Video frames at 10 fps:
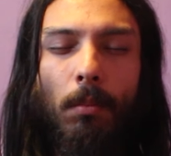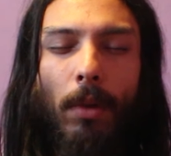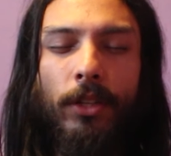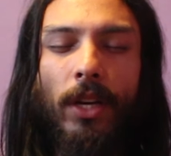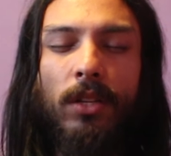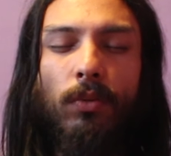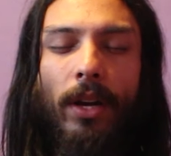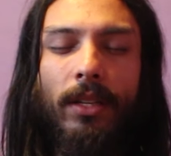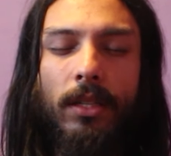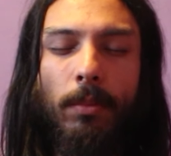my chest
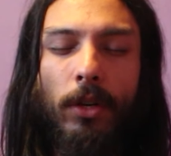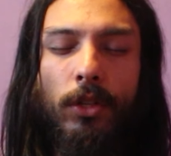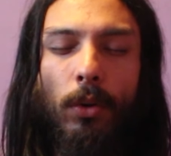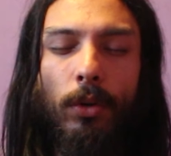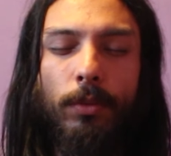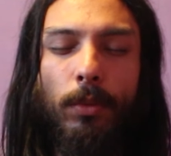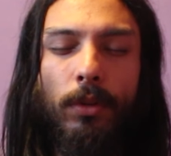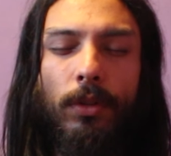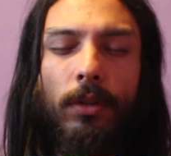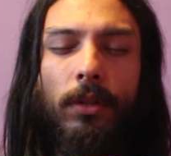raises and my shoulders
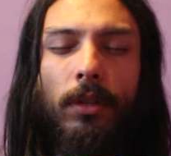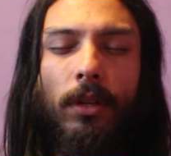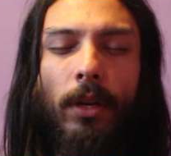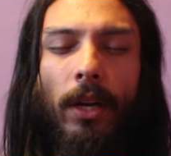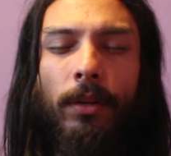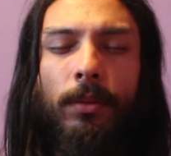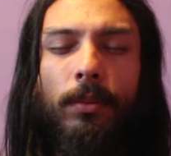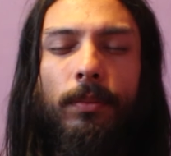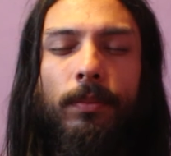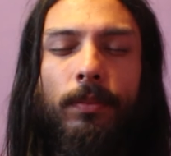move. Okay?
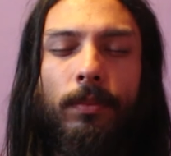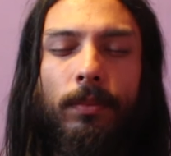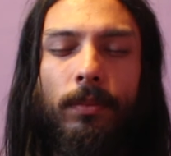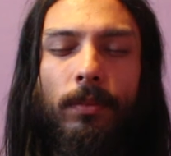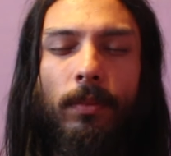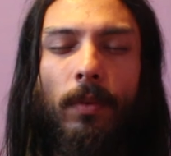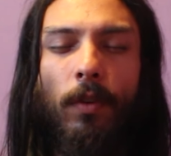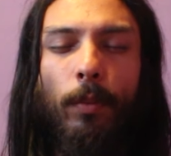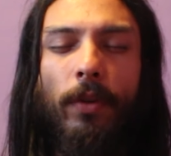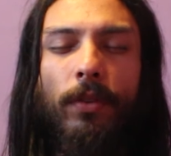If
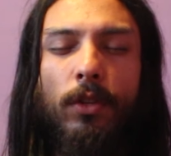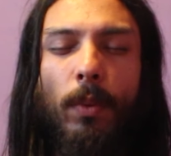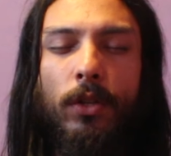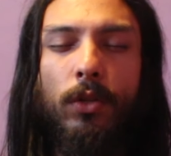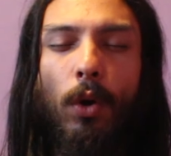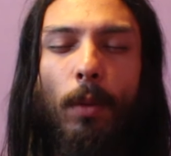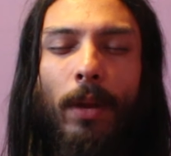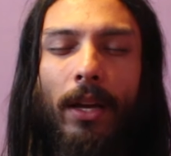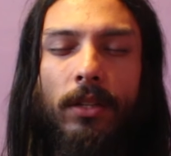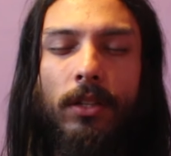I breathe into my solar
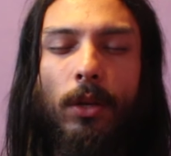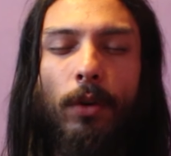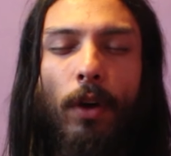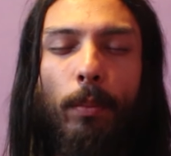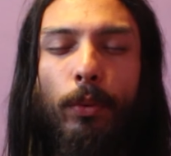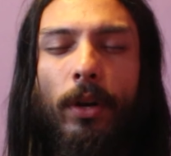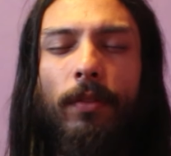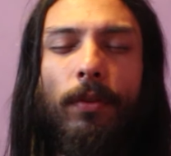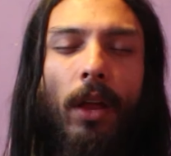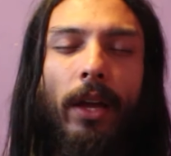plexus, so if I
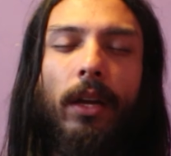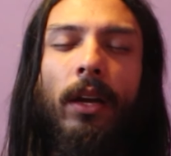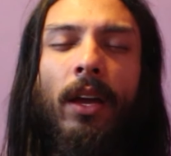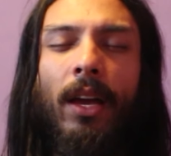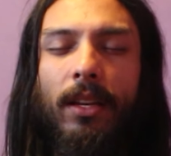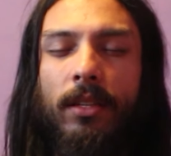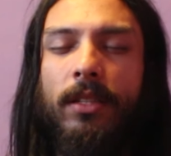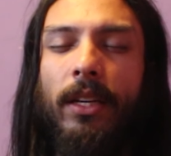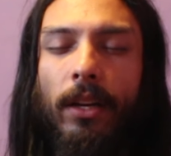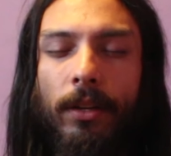breathe like a
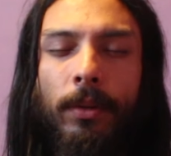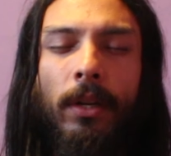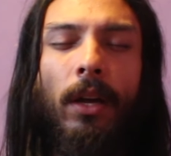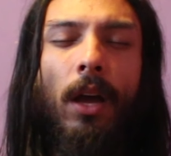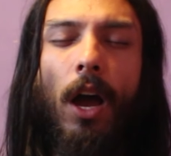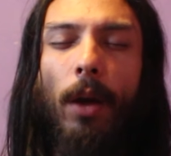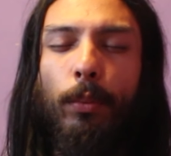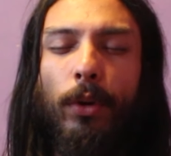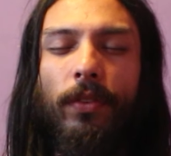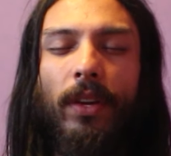singer, I
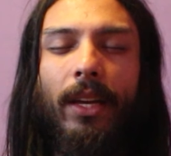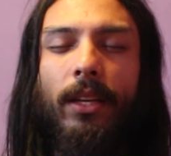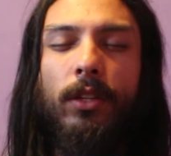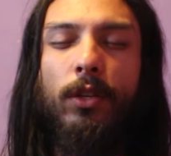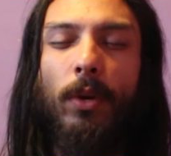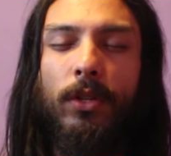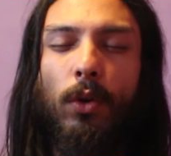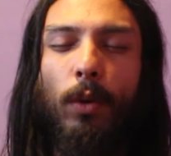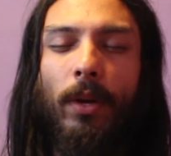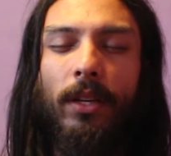breathe into my
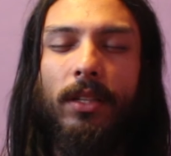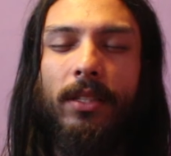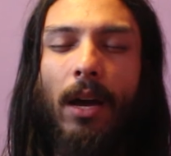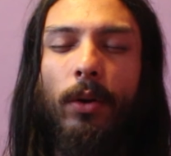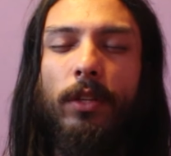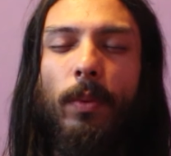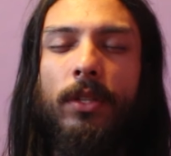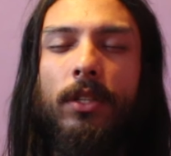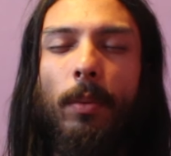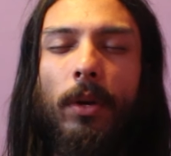solar plexus, down into my
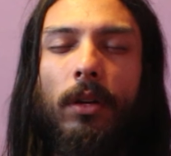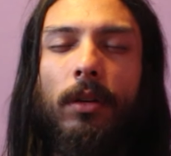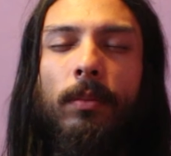stomach,